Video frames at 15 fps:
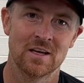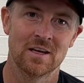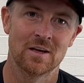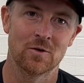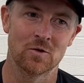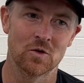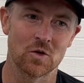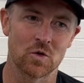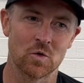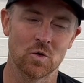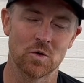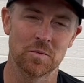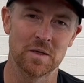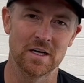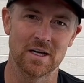it would look
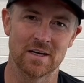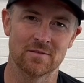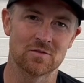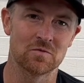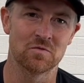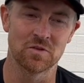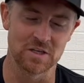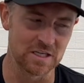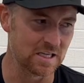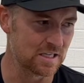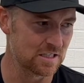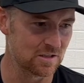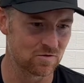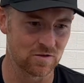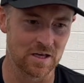cool, but I have some funny
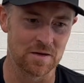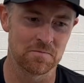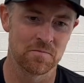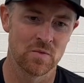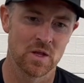ideas for that.